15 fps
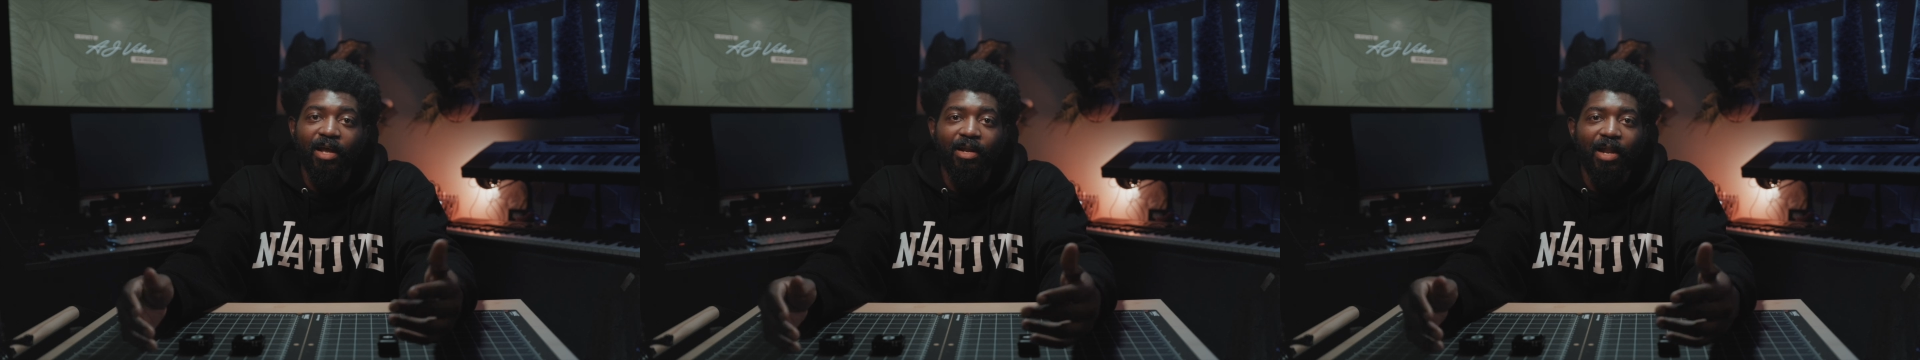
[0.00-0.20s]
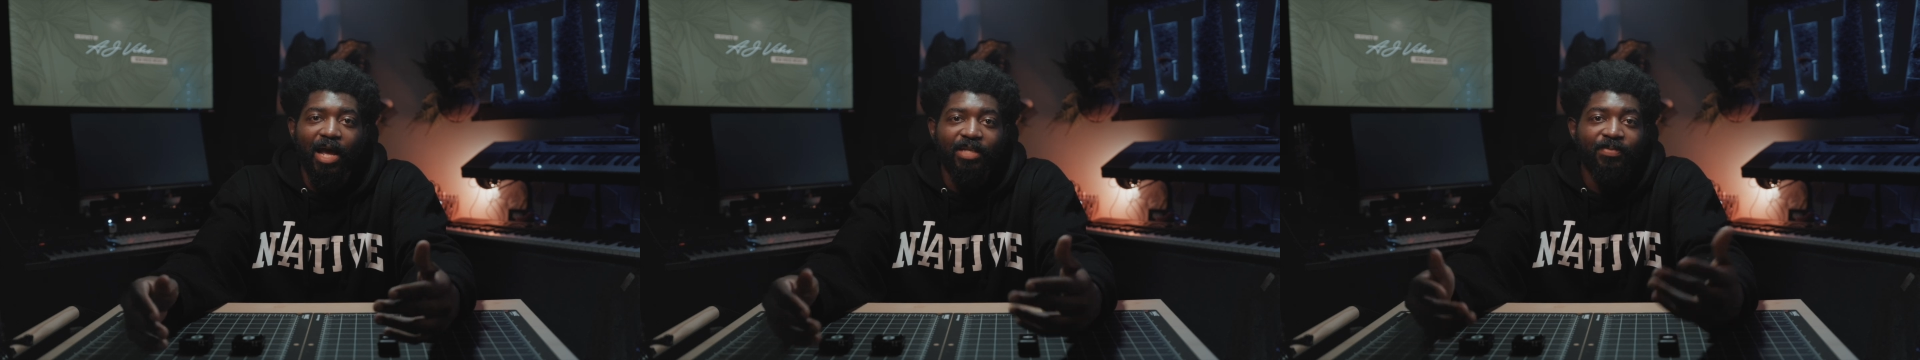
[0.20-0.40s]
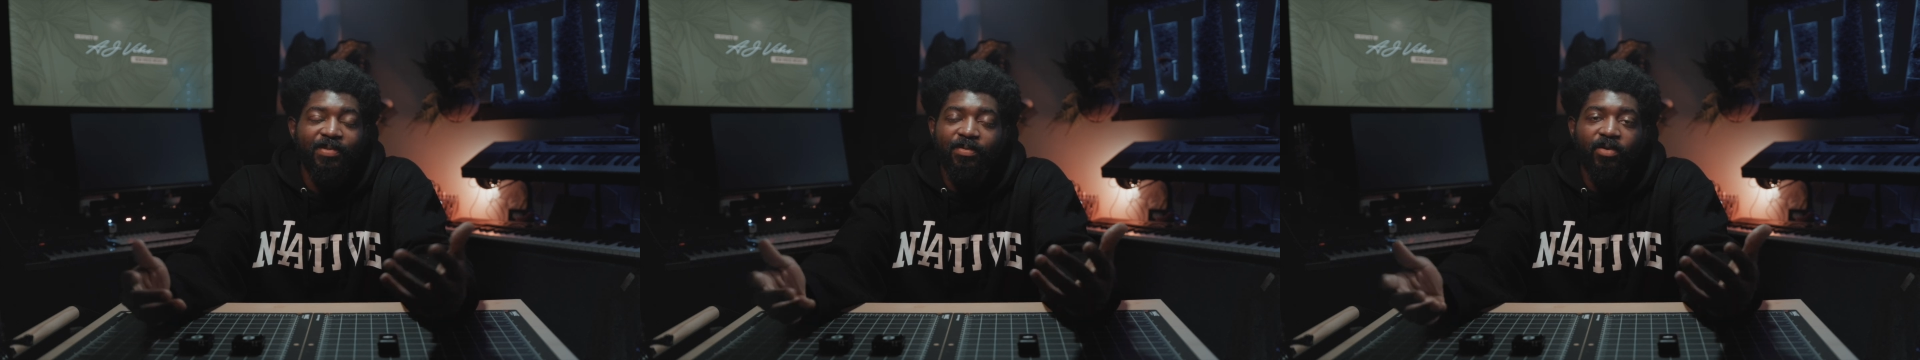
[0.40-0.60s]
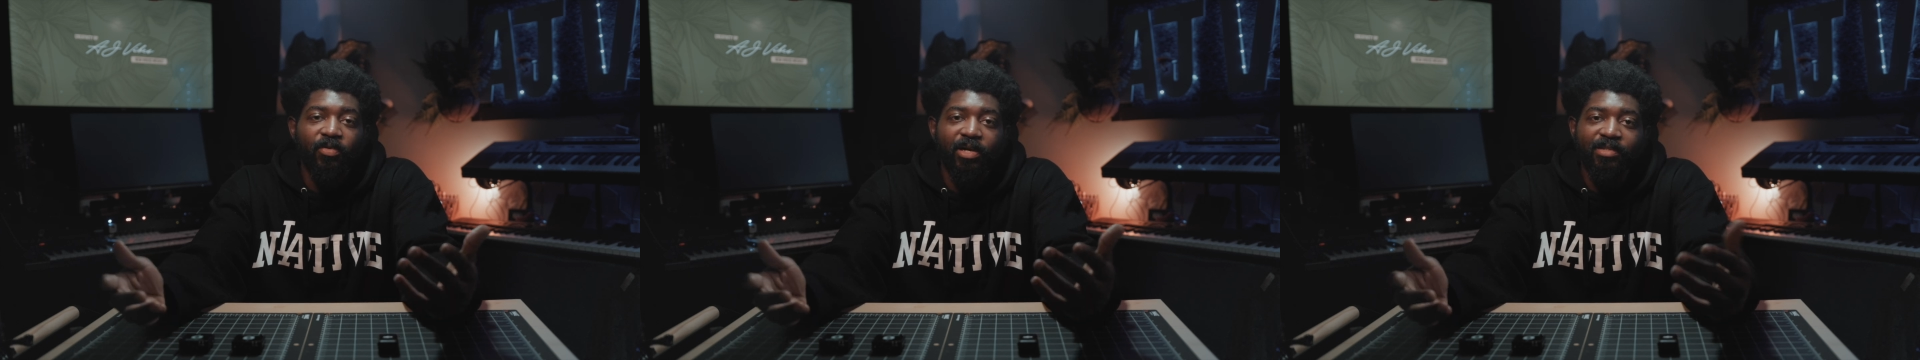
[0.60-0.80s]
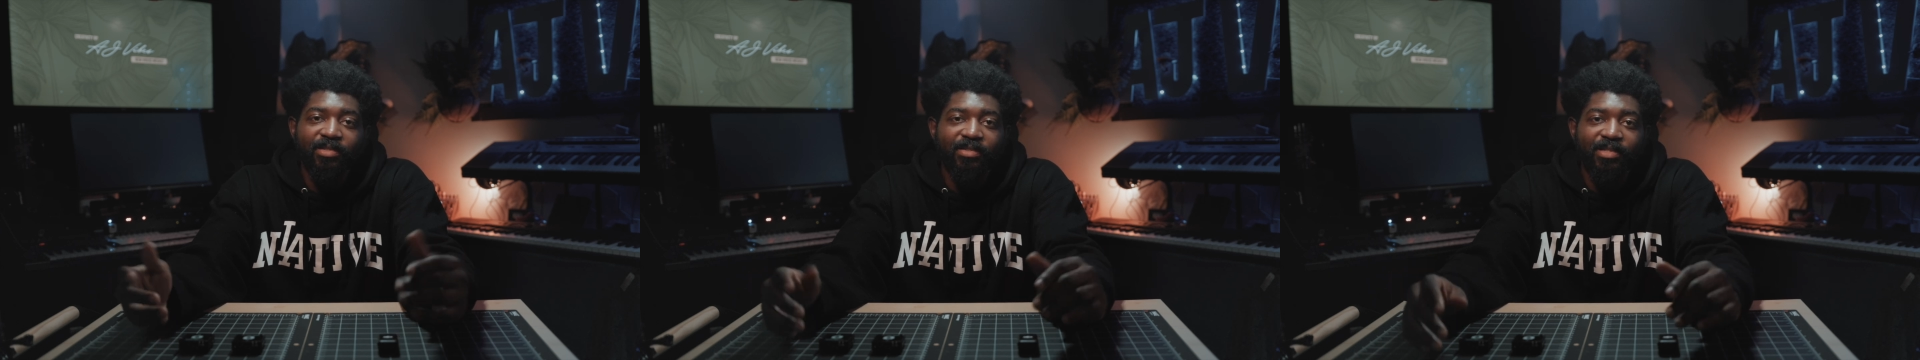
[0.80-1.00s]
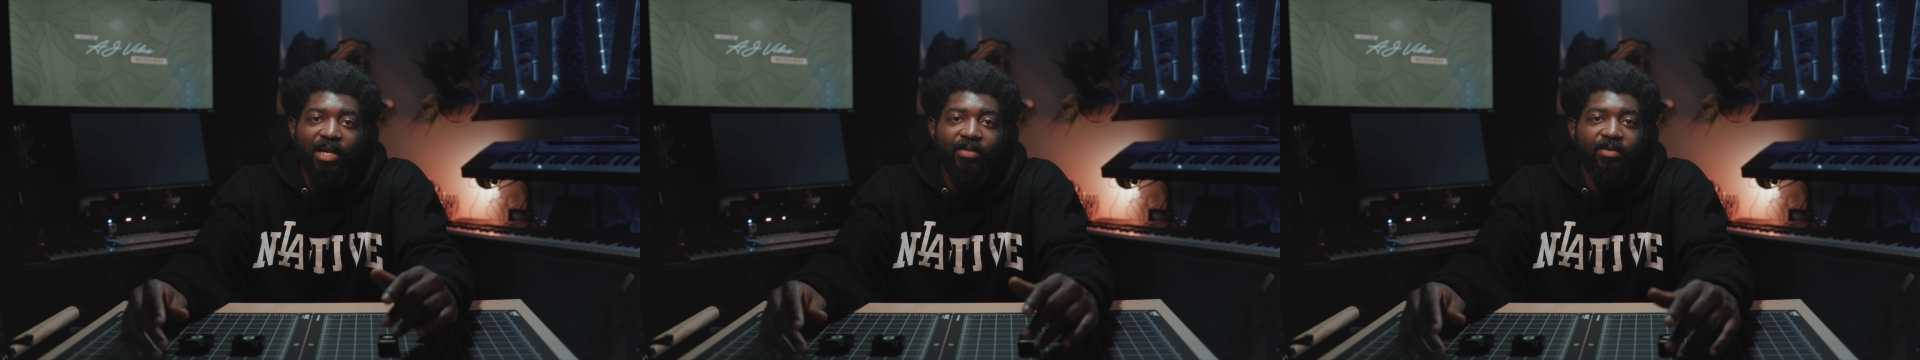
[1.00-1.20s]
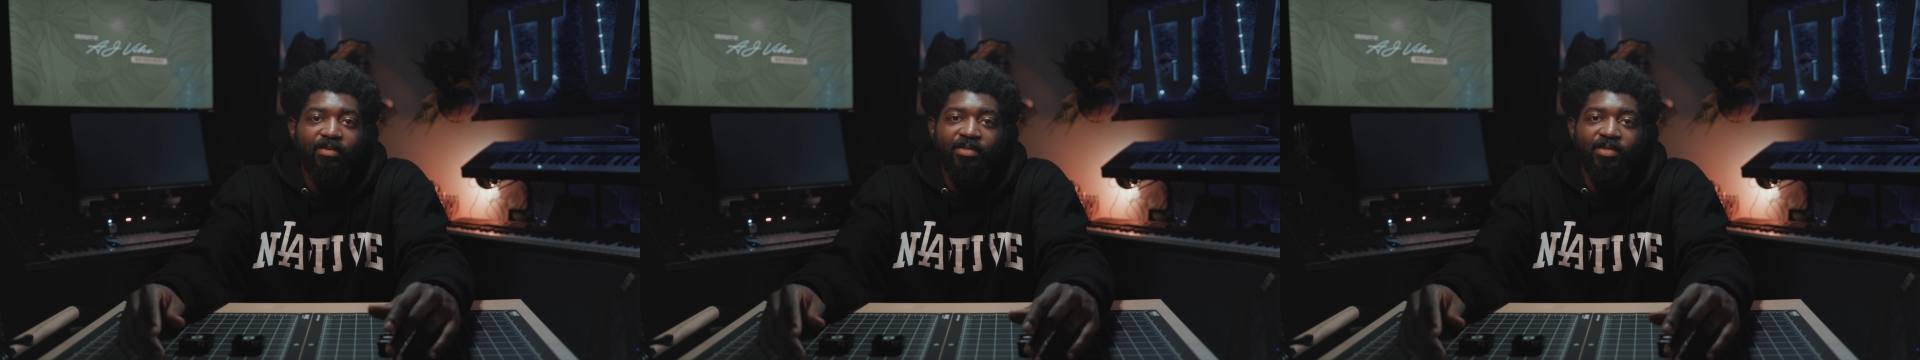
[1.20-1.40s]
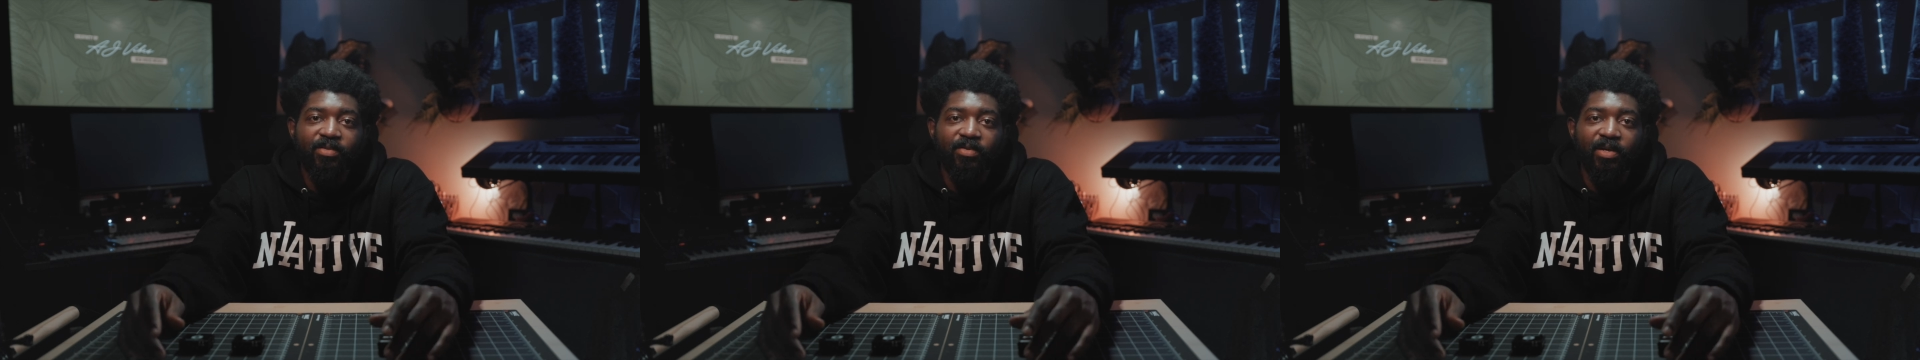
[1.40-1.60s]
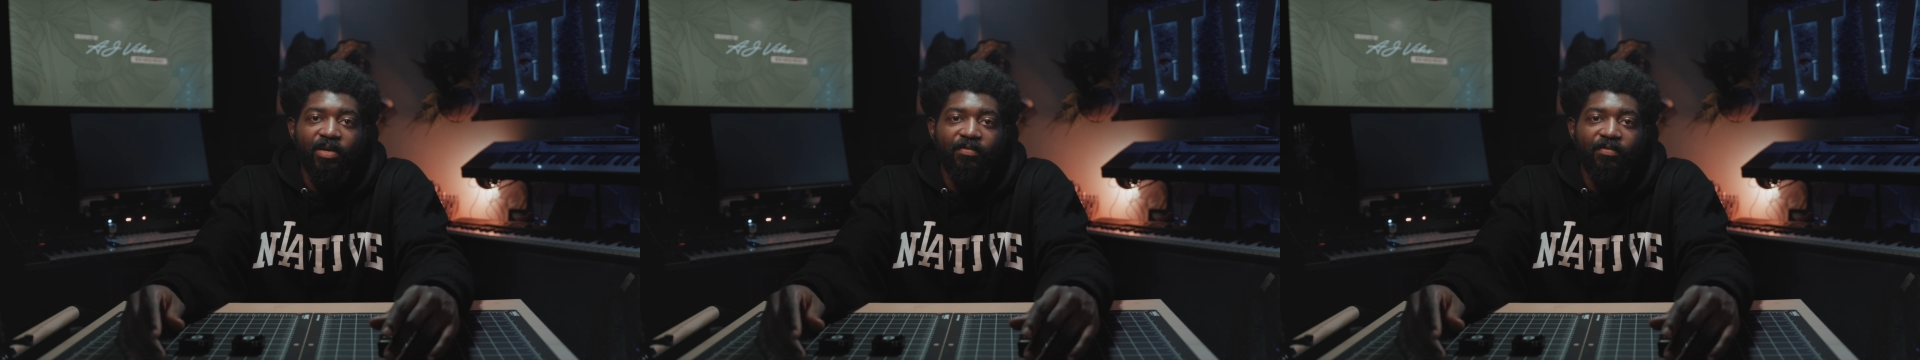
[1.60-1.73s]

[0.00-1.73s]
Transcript: and ask me some questions down there too